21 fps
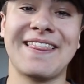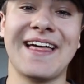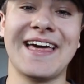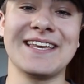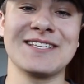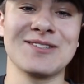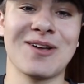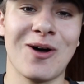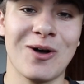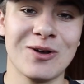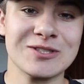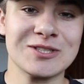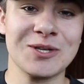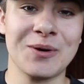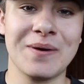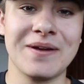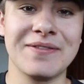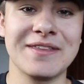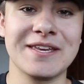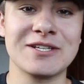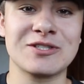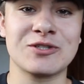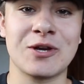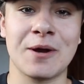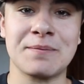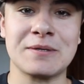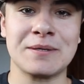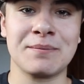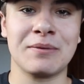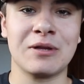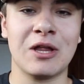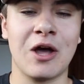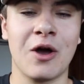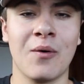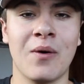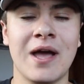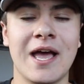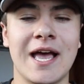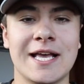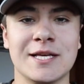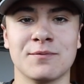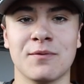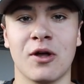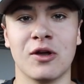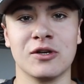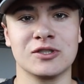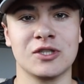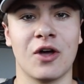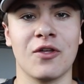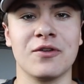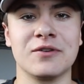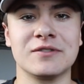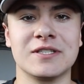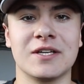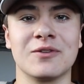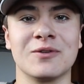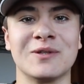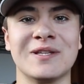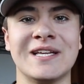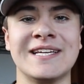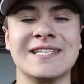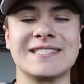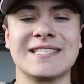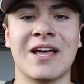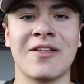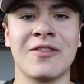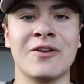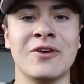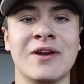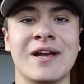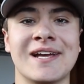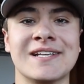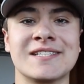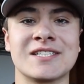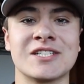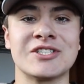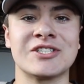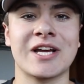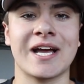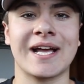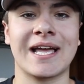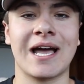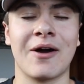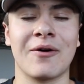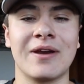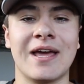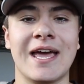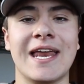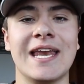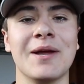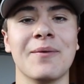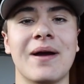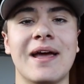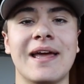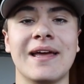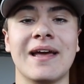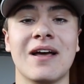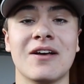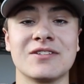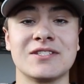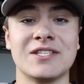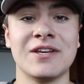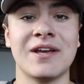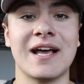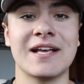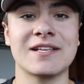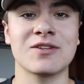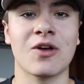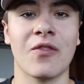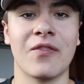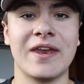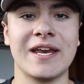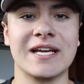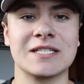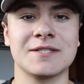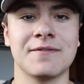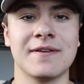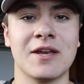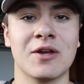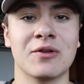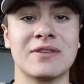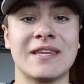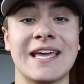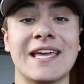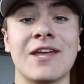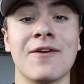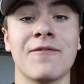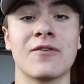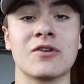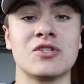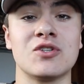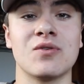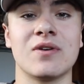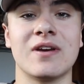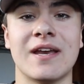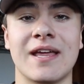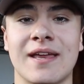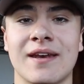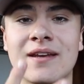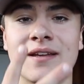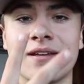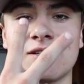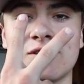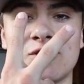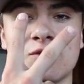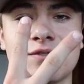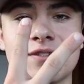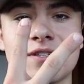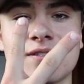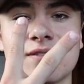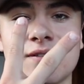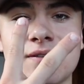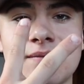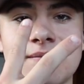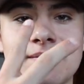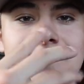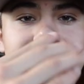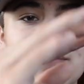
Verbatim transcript: that is also in the description below, as well as all those other links down there you guys can check out. Anyway, see you guys all in the next video. Thank you for tuning in. Deuces.